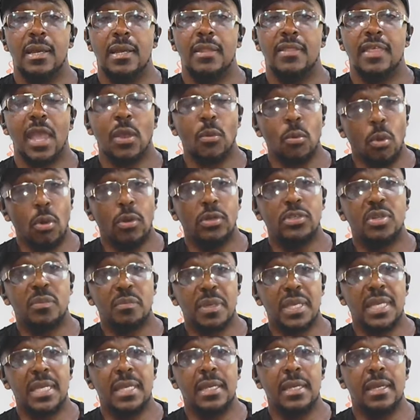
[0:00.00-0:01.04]
they want to
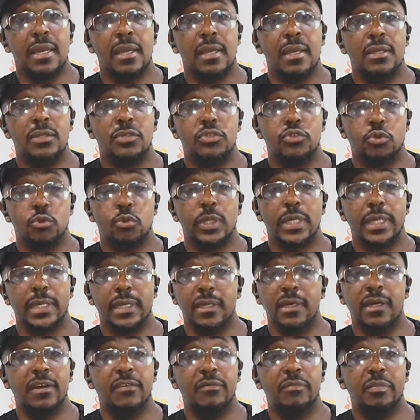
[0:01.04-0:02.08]
be truly
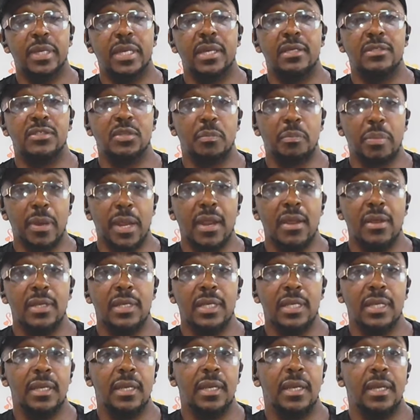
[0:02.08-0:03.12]
loved, because
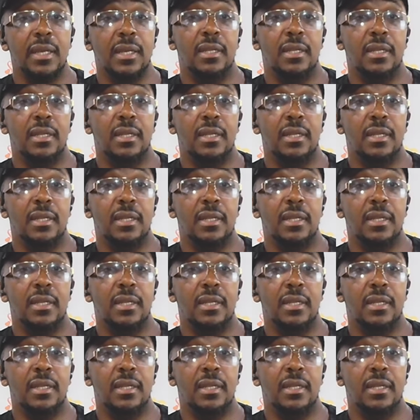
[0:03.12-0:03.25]
apparently